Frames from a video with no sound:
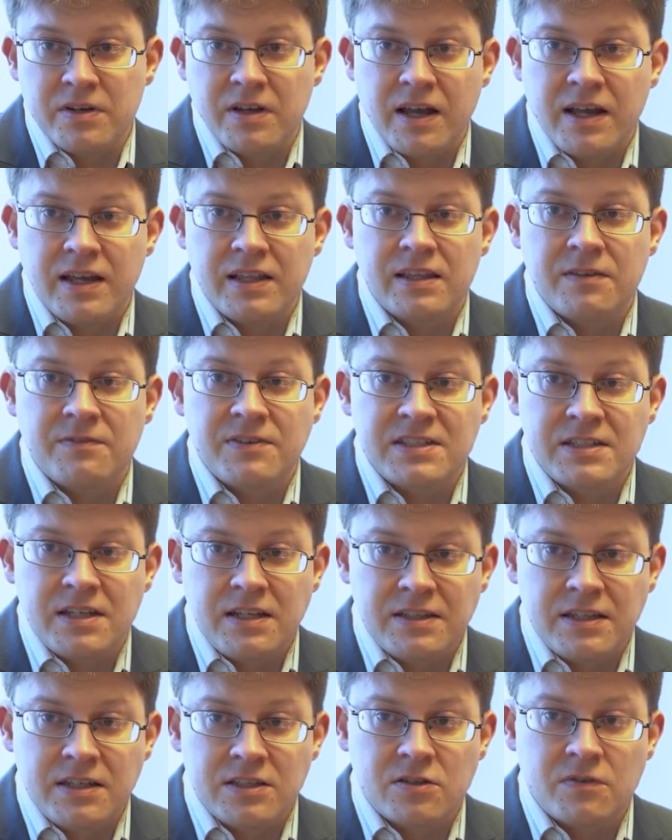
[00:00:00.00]
and the
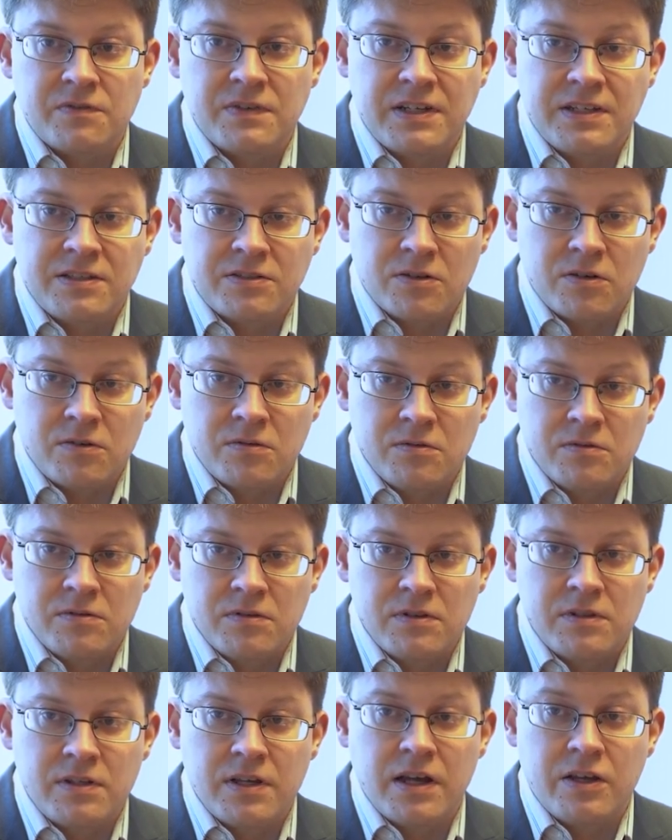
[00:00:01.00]
facilities of ESO,
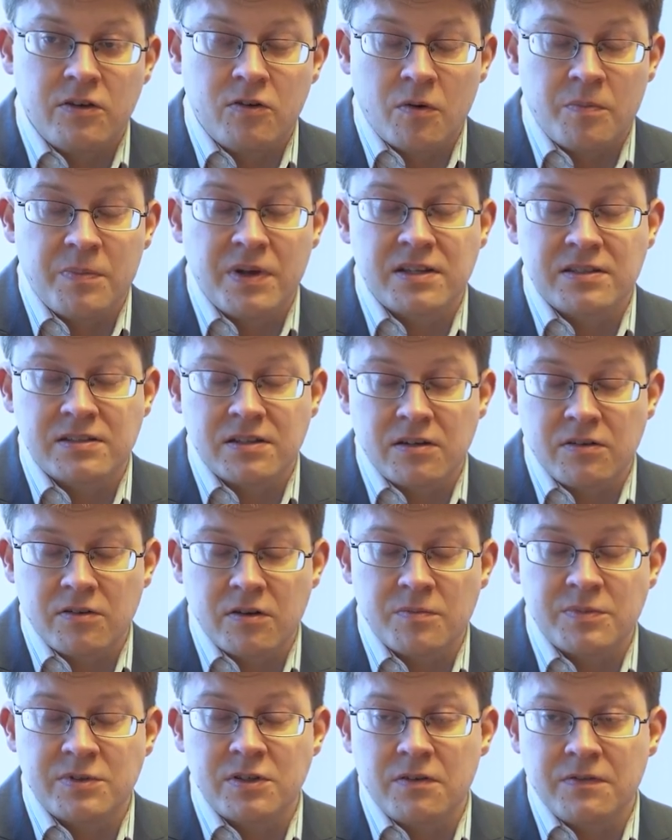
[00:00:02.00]
the European Southern
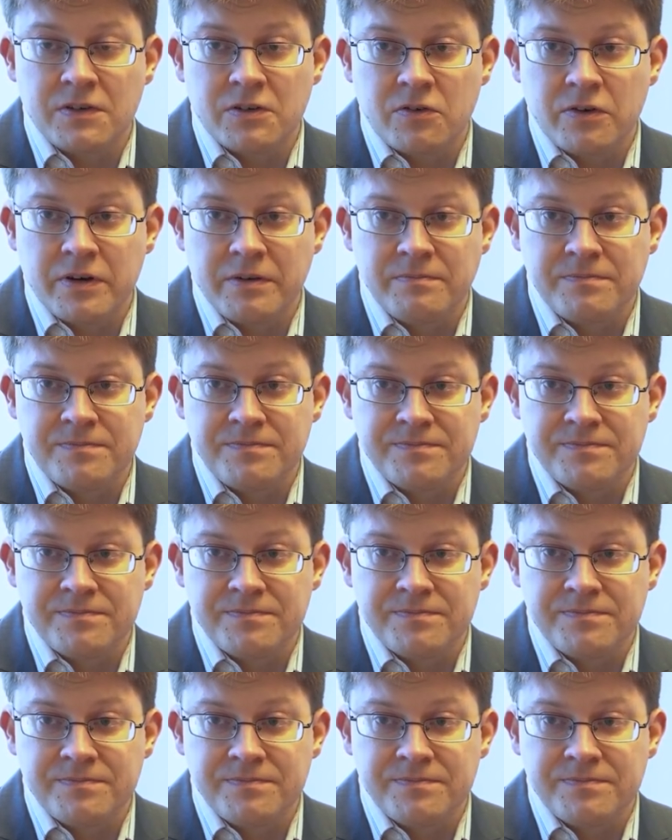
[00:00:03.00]
Observatory.